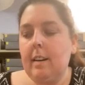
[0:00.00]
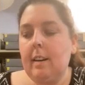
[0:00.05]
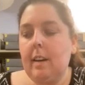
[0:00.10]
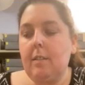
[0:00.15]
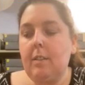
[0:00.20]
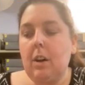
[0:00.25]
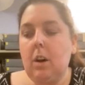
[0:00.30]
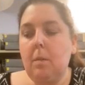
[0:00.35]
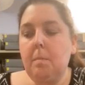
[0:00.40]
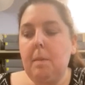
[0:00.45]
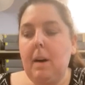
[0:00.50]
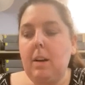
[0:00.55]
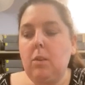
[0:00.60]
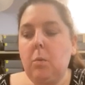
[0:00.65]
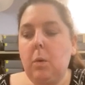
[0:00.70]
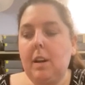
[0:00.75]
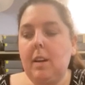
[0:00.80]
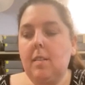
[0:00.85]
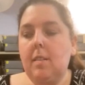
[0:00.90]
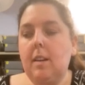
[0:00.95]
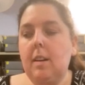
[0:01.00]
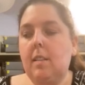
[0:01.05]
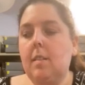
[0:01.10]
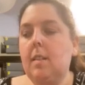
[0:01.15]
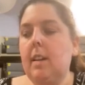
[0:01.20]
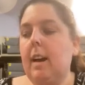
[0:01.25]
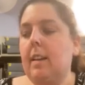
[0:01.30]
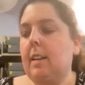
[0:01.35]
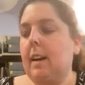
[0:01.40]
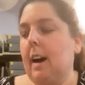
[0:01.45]
given on May
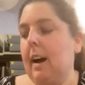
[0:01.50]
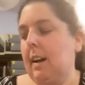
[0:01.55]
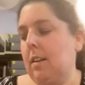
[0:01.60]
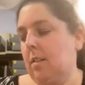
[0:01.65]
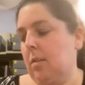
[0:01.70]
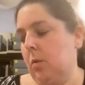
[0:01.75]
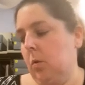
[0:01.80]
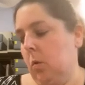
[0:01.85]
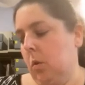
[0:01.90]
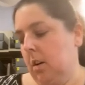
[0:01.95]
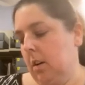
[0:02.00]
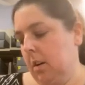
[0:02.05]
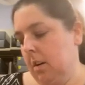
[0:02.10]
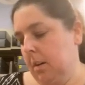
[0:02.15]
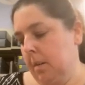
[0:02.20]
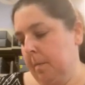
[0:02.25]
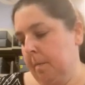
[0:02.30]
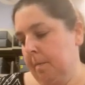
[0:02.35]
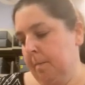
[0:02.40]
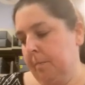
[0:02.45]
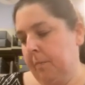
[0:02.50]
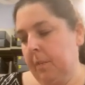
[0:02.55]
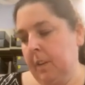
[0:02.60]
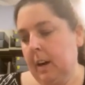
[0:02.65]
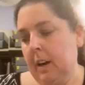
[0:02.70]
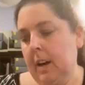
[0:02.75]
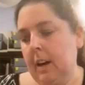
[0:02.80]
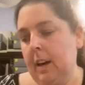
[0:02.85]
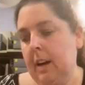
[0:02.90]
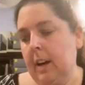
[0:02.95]
26th at the high school.
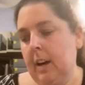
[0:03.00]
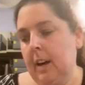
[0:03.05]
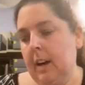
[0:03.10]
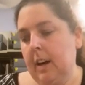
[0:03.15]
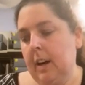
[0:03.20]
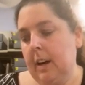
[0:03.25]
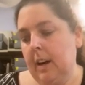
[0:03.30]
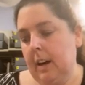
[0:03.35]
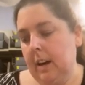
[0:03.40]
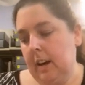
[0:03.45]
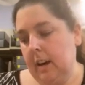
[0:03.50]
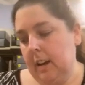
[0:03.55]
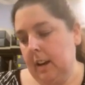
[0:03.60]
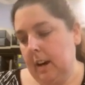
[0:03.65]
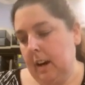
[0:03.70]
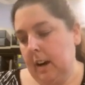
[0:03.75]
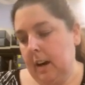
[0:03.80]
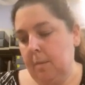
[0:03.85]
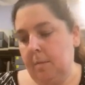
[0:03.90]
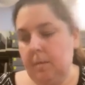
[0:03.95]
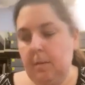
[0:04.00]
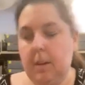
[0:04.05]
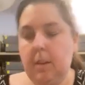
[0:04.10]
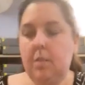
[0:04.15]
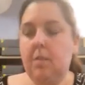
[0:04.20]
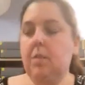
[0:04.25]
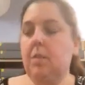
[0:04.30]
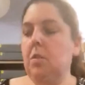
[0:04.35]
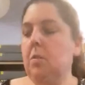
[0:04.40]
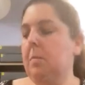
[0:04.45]
And I'm
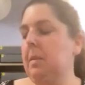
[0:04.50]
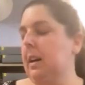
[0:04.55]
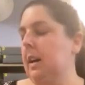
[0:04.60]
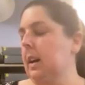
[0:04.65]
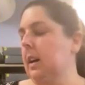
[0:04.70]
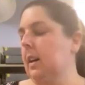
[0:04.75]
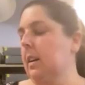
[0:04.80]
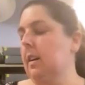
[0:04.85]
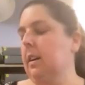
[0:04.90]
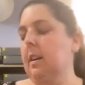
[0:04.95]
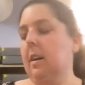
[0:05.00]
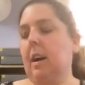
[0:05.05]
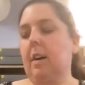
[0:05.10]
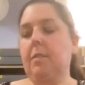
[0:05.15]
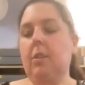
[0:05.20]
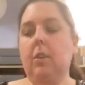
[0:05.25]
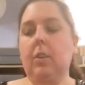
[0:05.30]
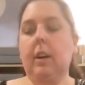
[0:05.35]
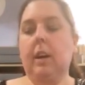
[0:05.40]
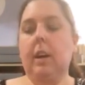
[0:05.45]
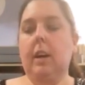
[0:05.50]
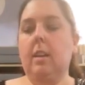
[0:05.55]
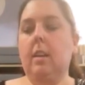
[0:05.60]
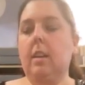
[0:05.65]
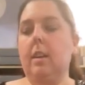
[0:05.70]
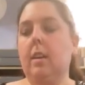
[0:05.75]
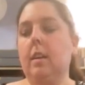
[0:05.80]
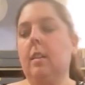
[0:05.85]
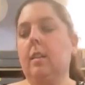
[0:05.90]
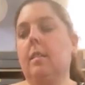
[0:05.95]
assuming, I'll have to look at
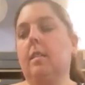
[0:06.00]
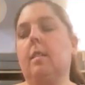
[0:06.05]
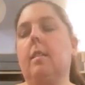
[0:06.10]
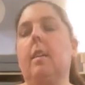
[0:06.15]
the